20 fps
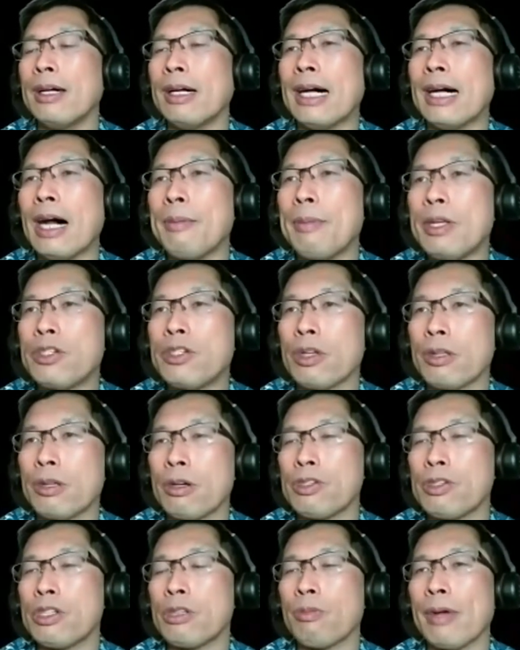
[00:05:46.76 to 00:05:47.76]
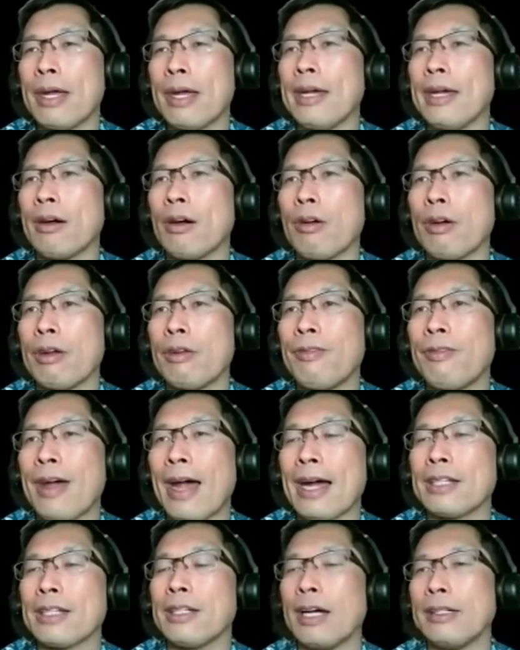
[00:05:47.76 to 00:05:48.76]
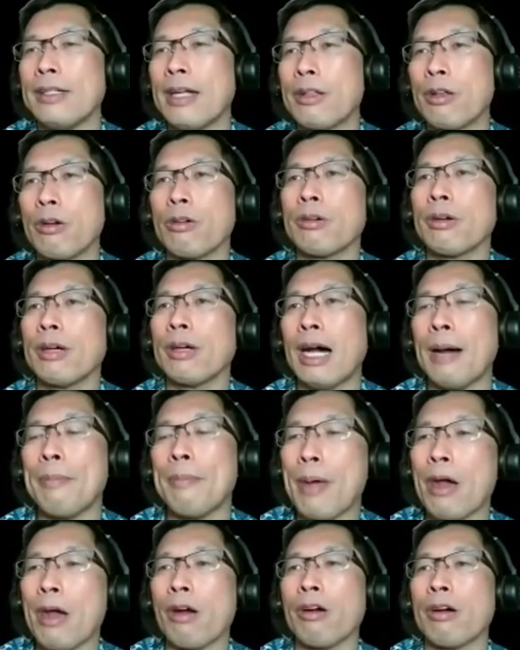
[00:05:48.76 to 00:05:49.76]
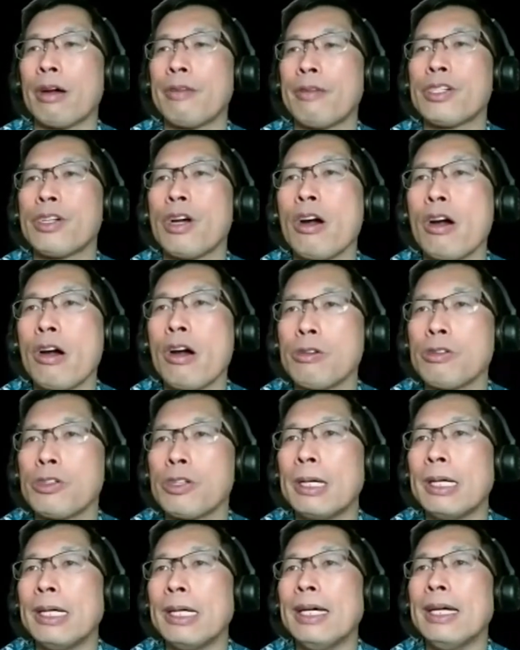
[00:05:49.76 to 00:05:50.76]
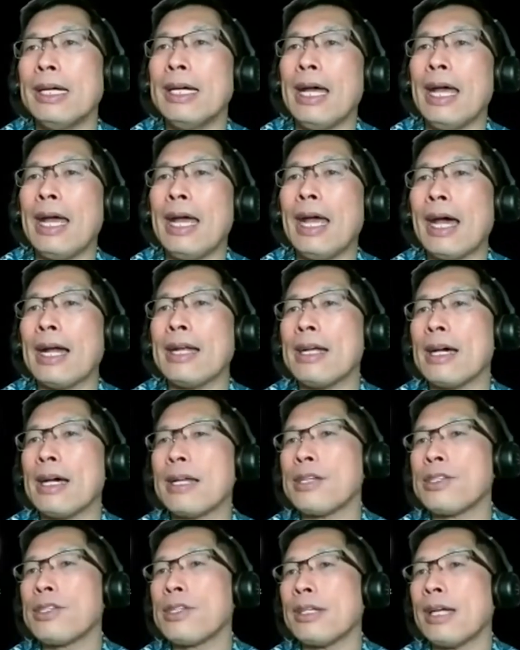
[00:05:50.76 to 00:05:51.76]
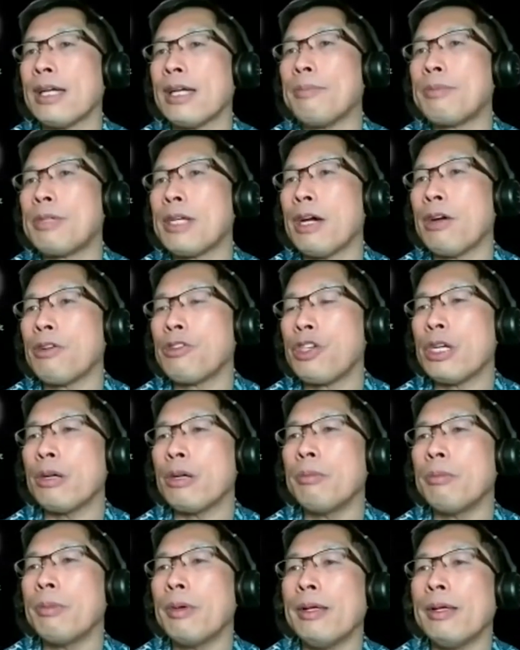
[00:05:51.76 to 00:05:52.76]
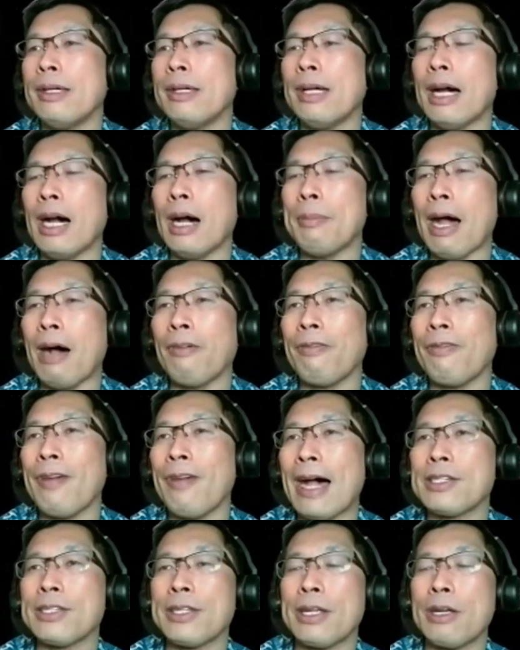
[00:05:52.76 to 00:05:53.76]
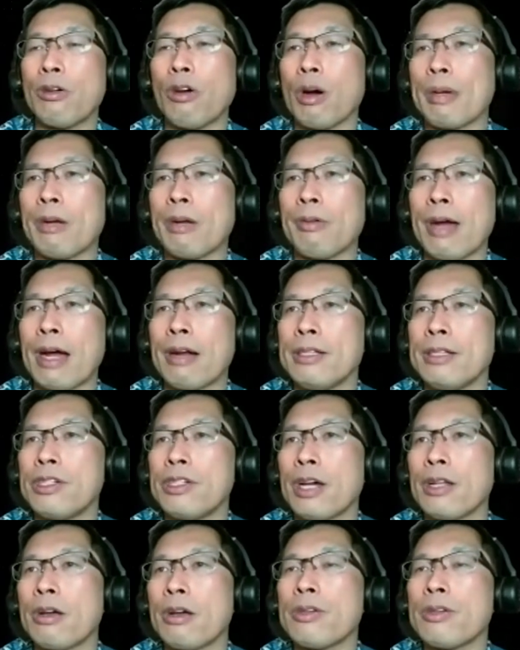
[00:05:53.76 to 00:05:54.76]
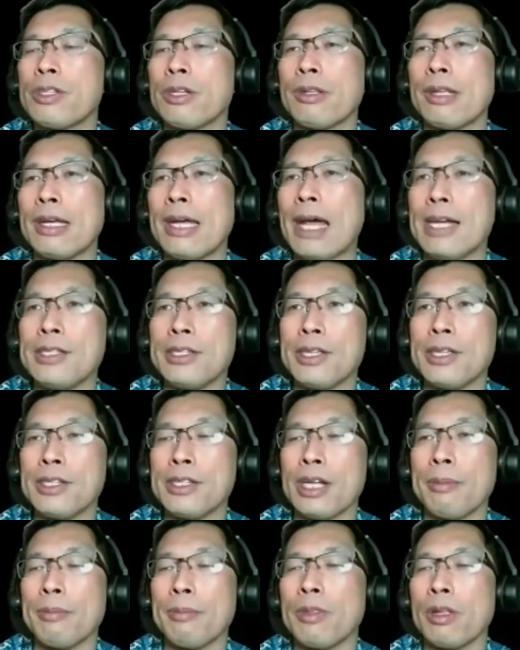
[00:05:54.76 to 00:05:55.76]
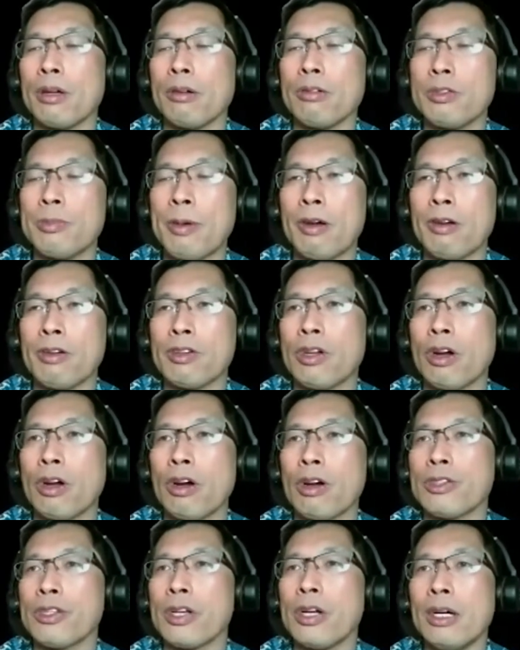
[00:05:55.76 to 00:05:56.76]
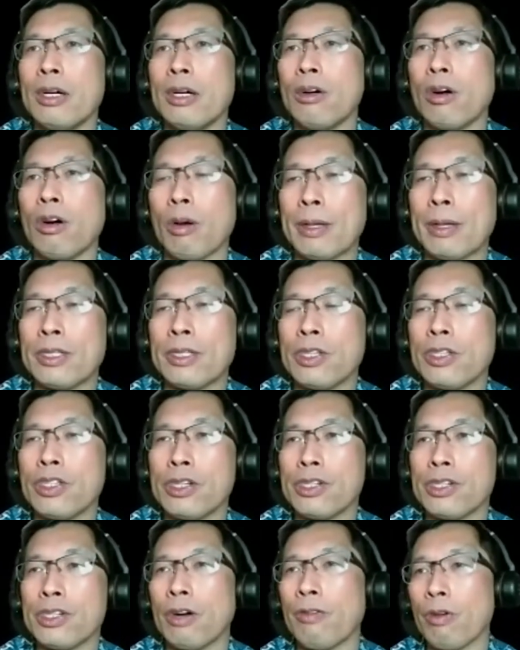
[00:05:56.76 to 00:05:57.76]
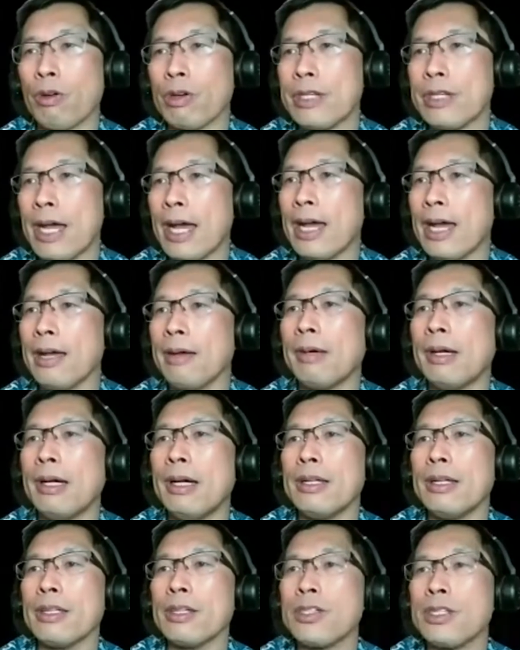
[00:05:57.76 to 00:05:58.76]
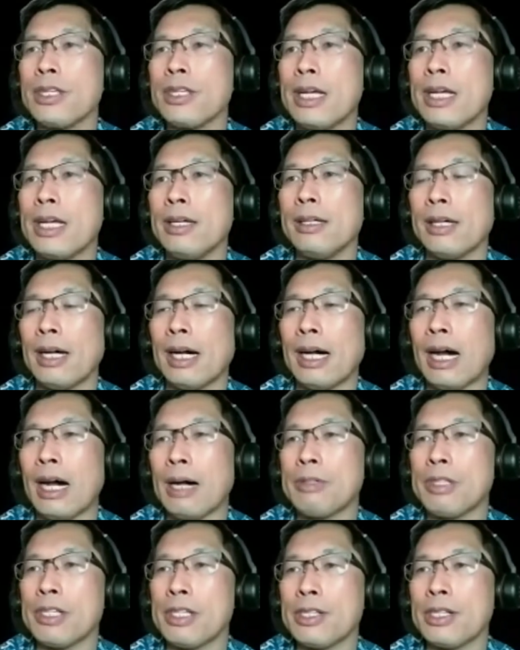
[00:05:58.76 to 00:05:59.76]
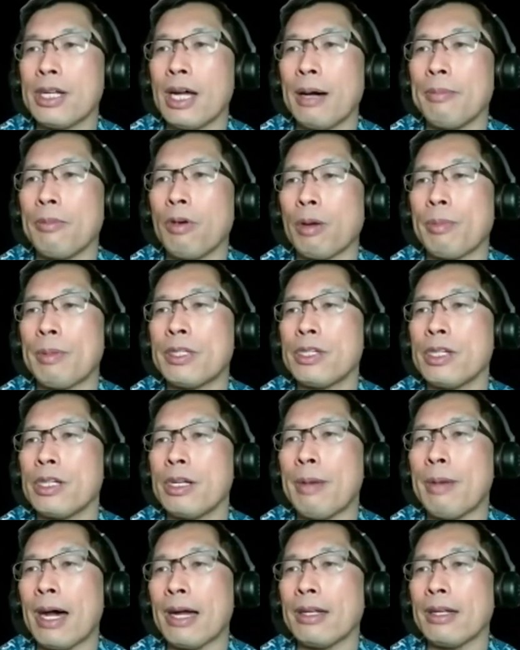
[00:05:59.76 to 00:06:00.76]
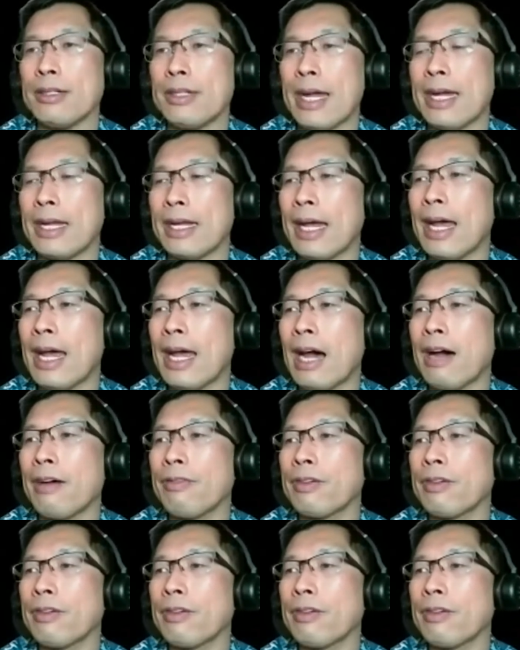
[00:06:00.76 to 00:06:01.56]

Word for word: each of those three are in fact another pair of stars. And uh, this tells you um, how fast they orbit around each other. So the A system, those pair of stars, orbits in just over a day. The C uh, system orbits in about a day and a half.